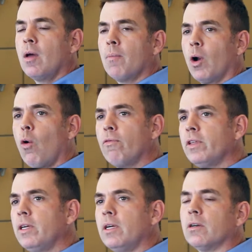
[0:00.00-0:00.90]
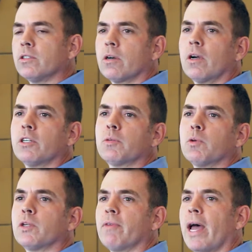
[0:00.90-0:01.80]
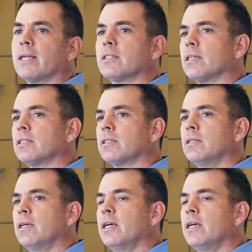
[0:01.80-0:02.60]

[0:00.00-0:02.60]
But over the years, our customers have asked us,